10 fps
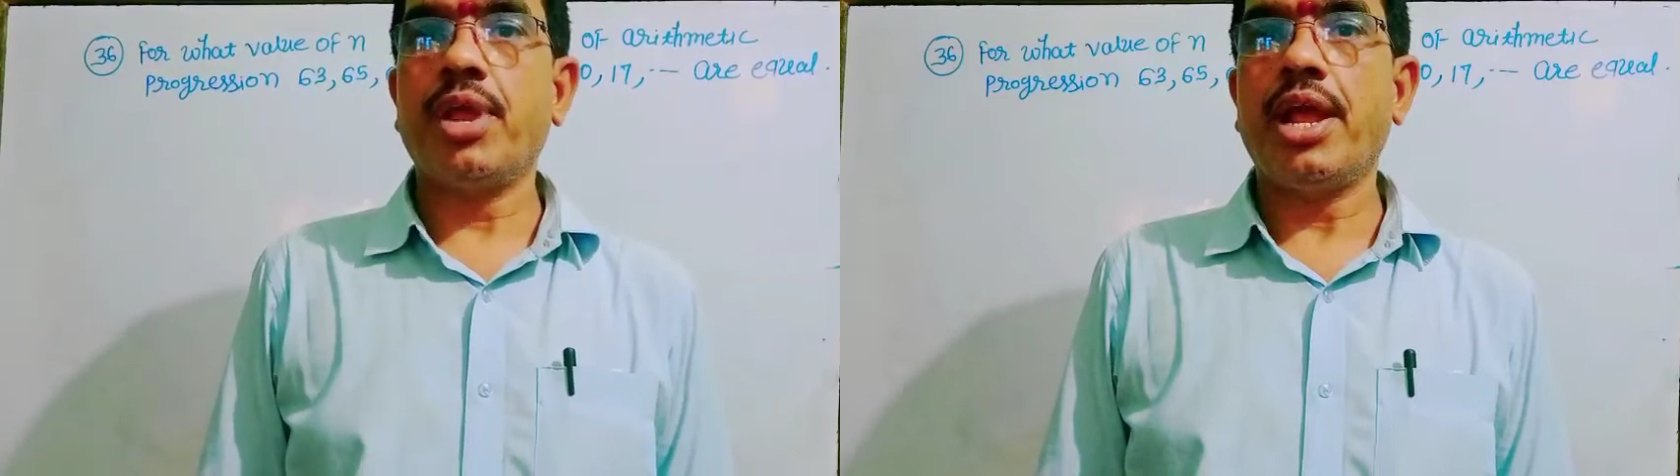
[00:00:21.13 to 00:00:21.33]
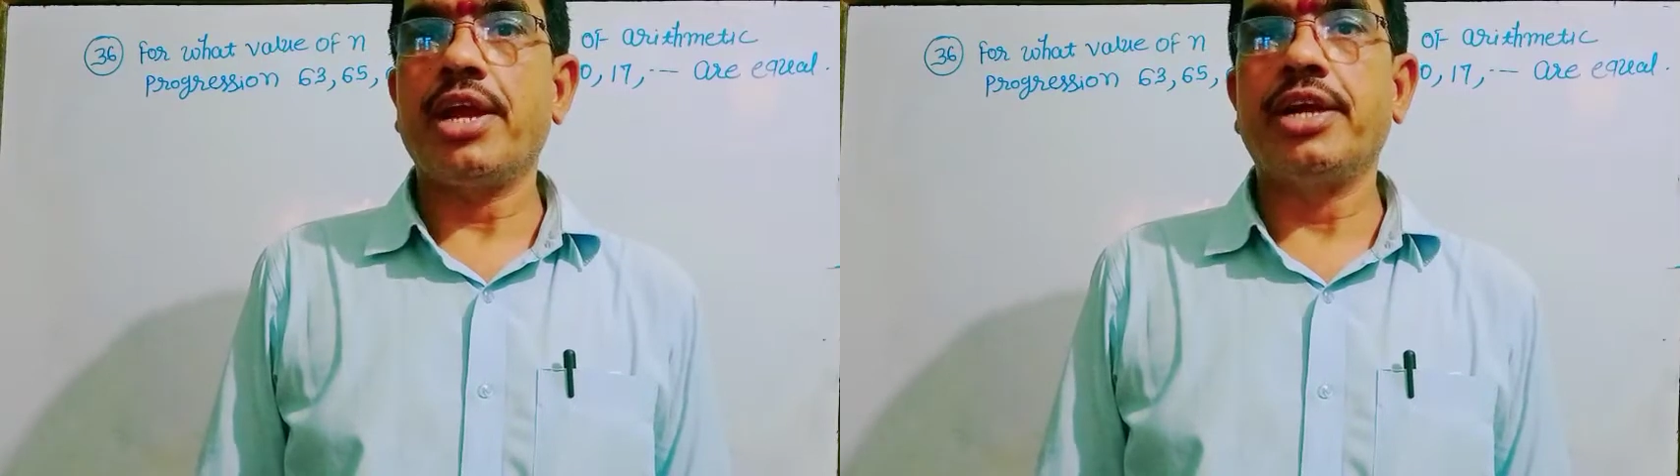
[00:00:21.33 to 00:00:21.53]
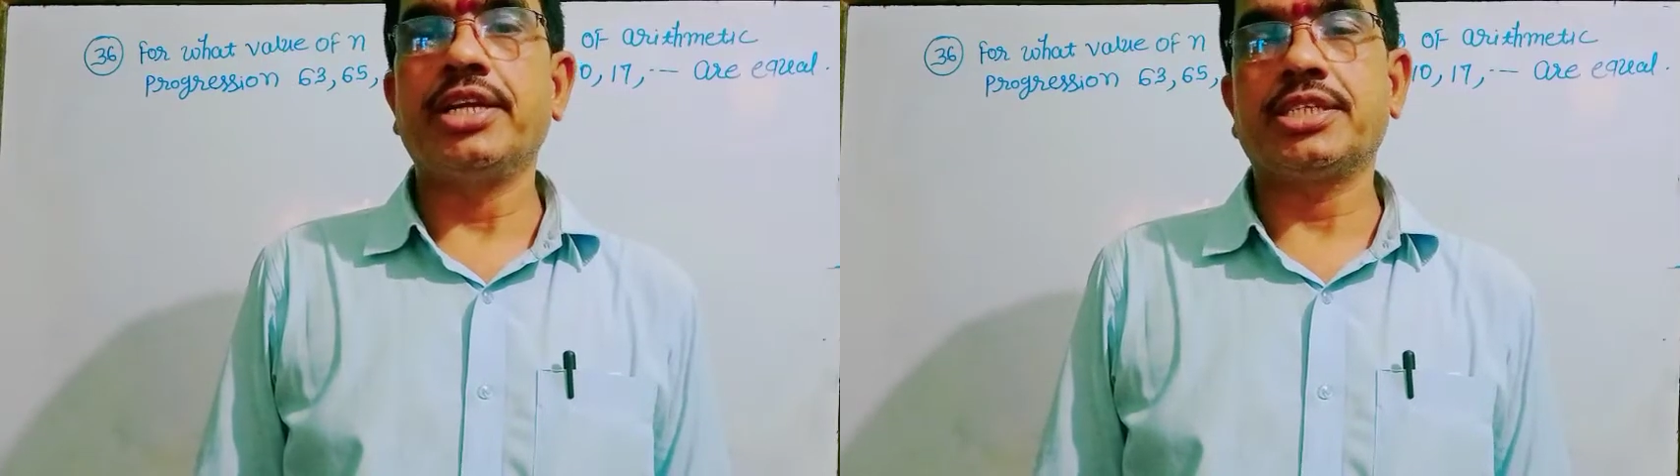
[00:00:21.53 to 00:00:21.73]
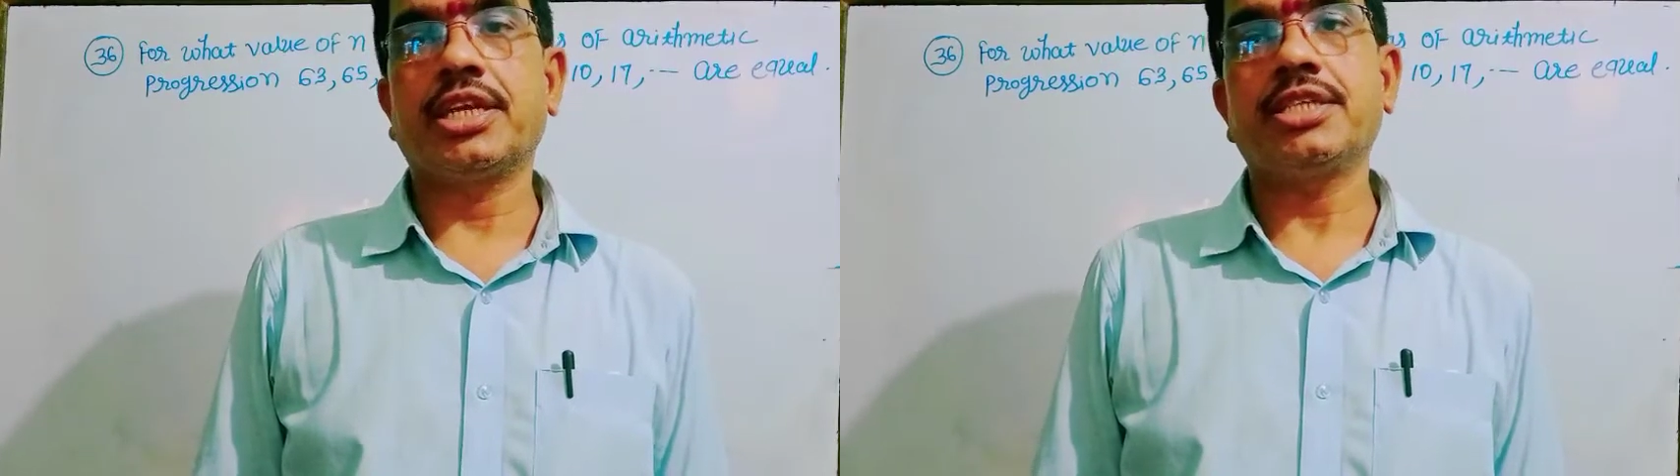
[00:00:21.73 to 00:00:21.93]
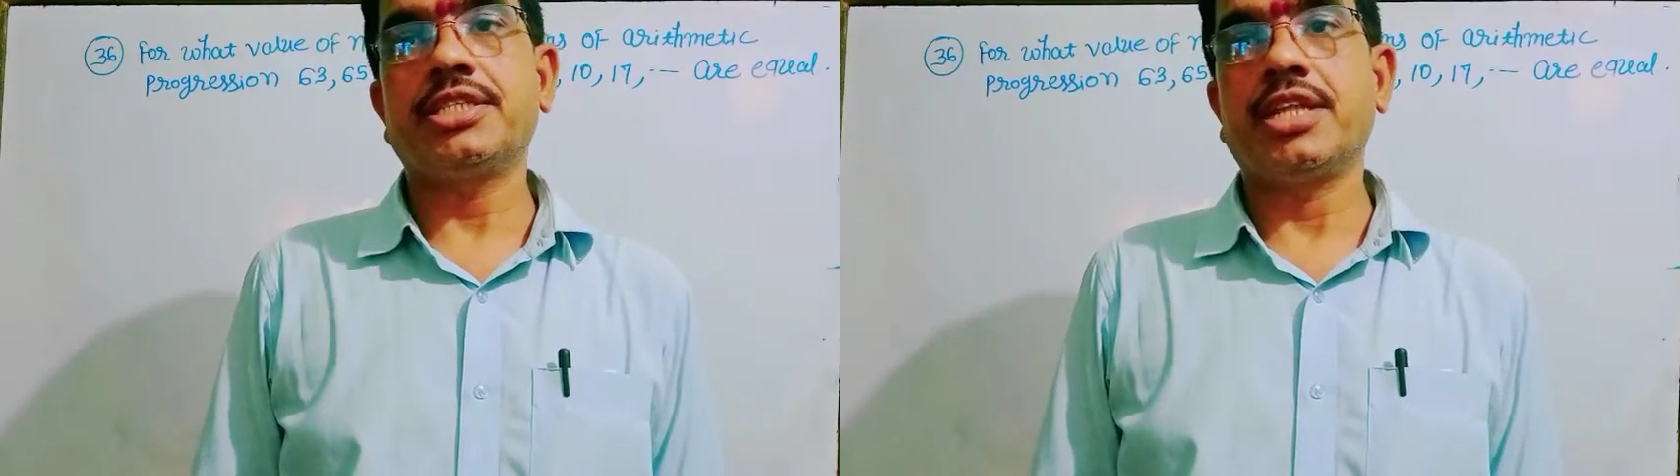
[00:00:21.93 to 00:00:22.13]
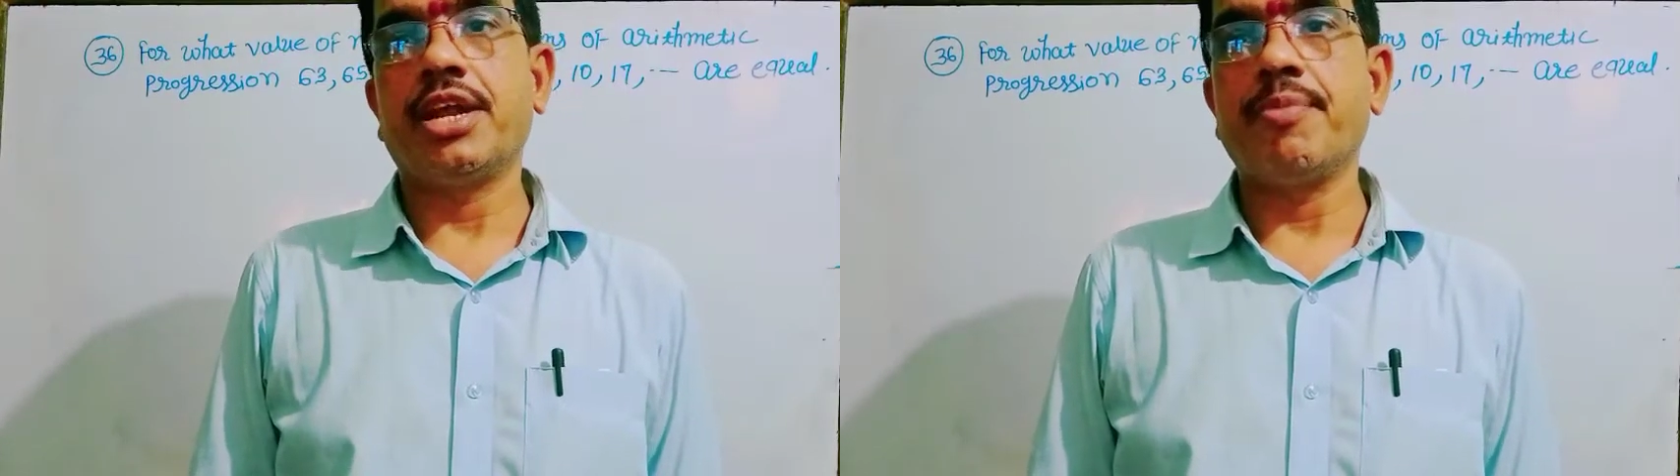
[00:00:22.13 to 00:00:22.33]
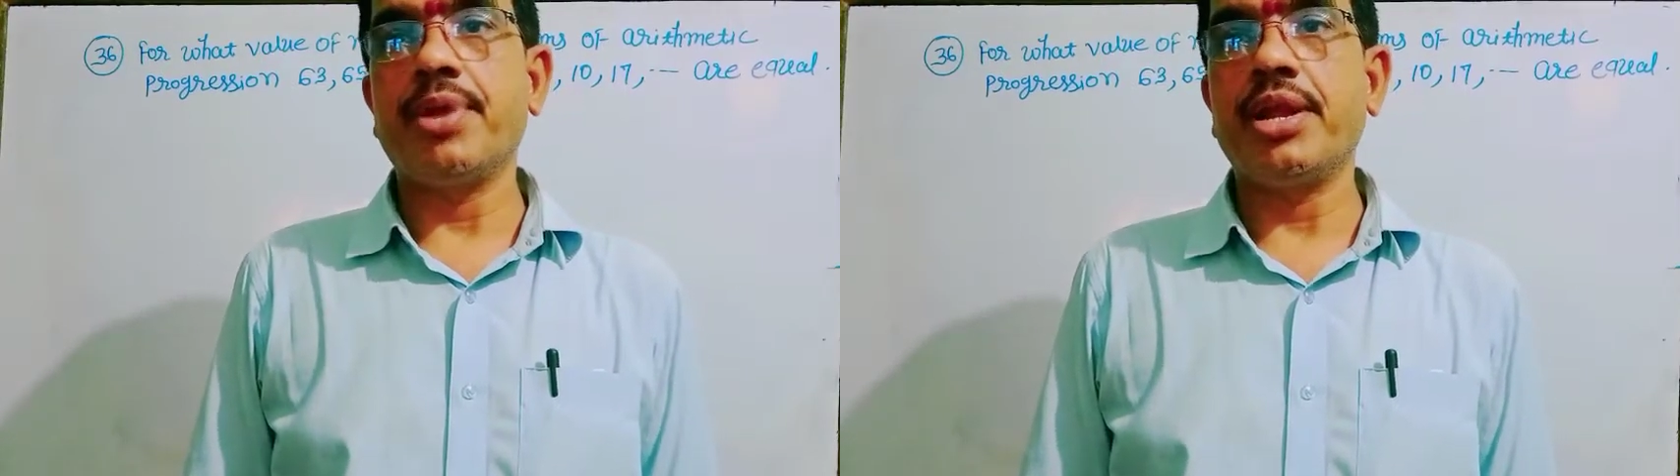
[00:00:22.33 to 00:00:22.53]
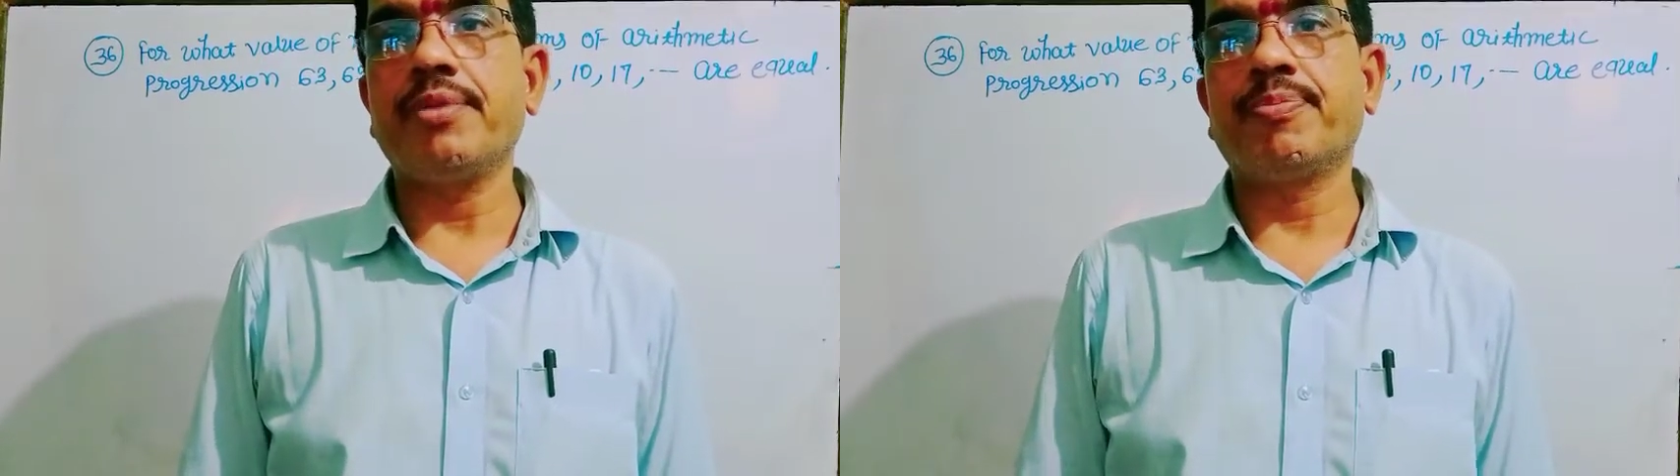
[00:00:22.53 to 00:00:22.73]
Today I discuss the
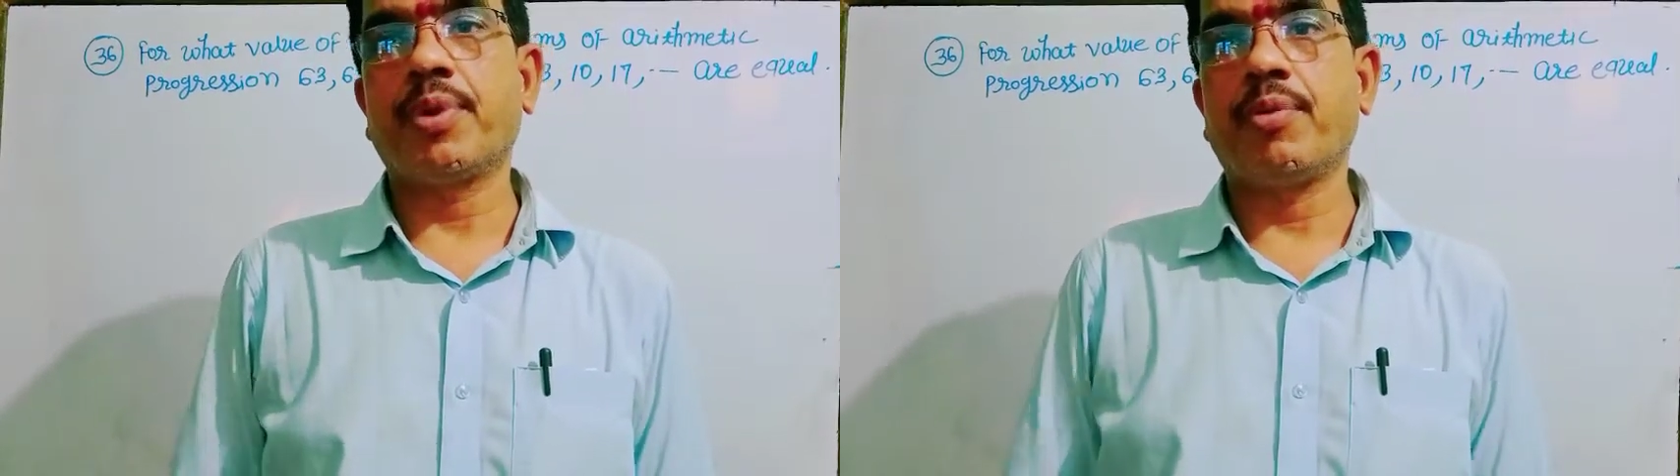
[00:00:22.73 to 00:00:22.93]
remaining